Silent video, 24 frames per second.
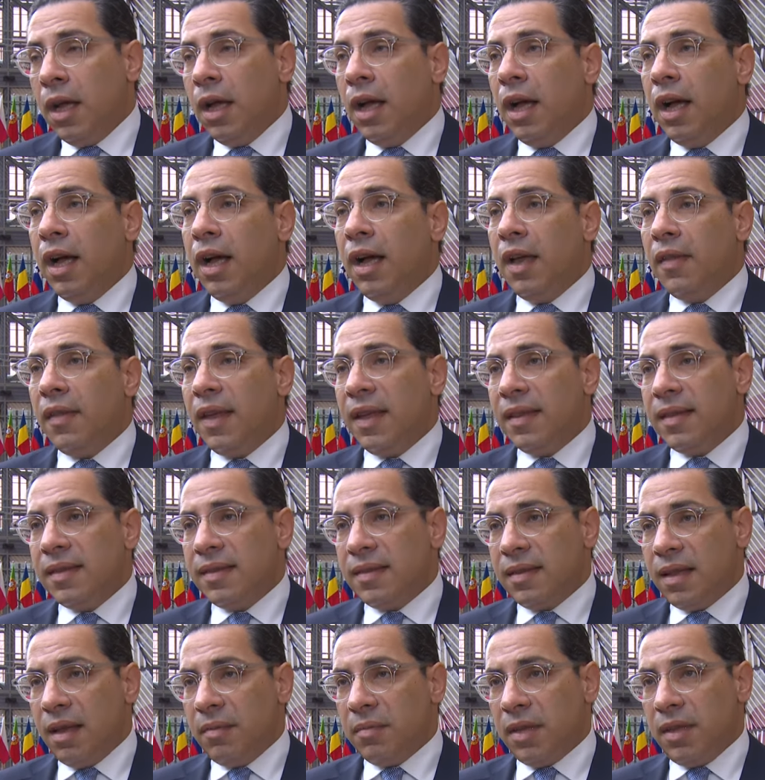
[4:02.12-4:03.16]
That is
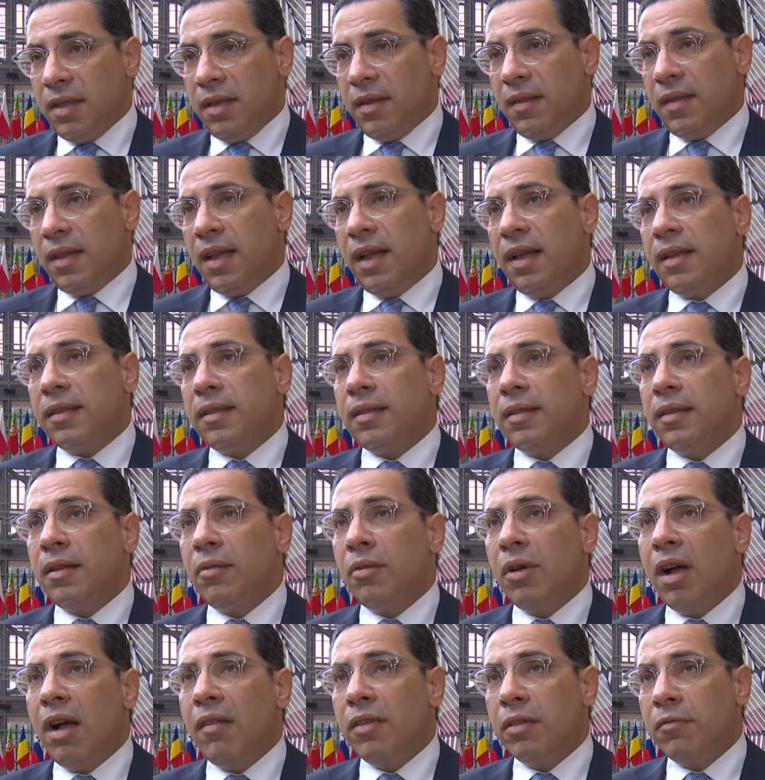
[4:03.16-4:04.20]
something that
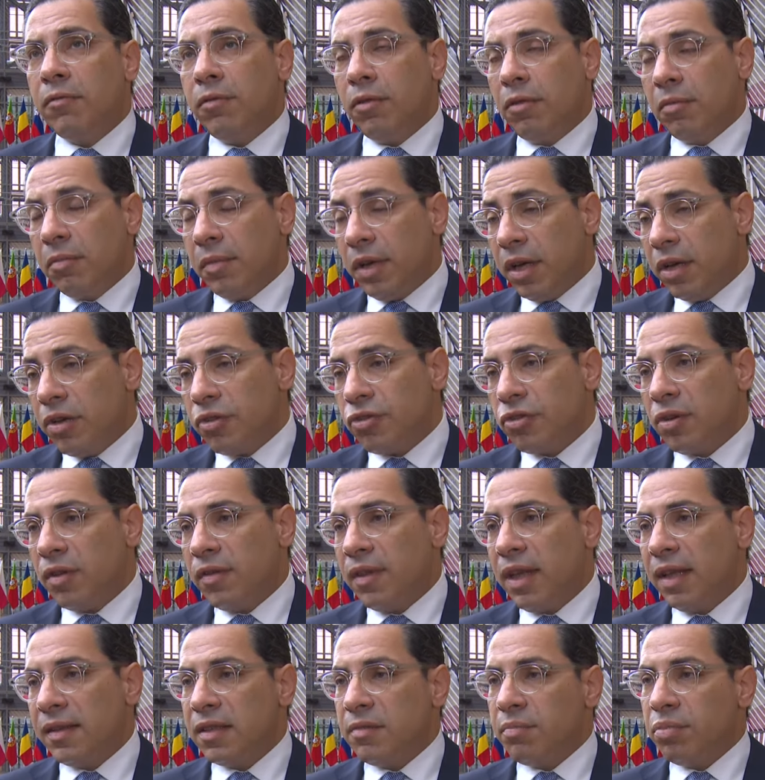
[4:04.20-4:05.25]
we have information
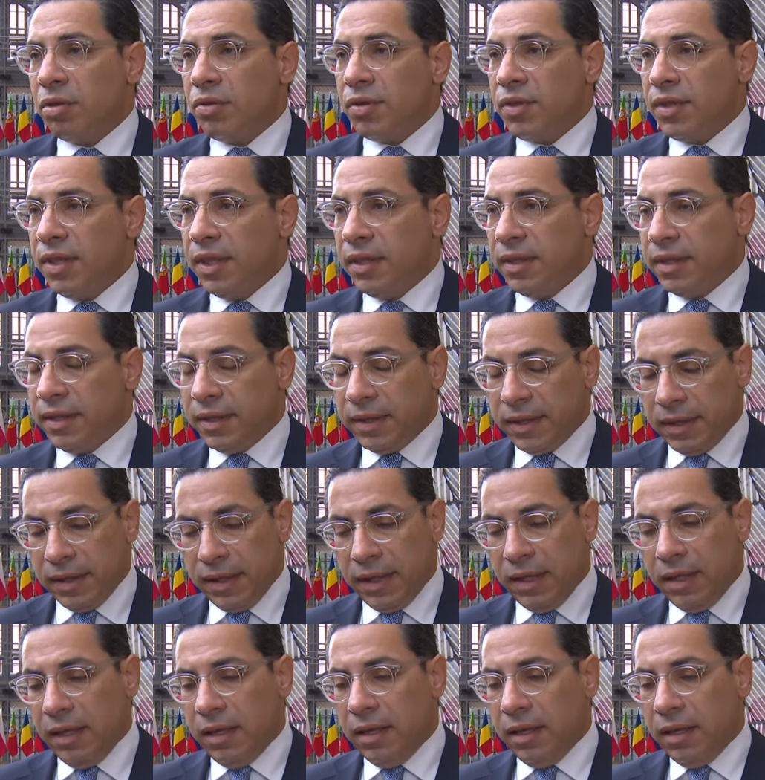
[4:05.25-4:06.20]
that is proceeding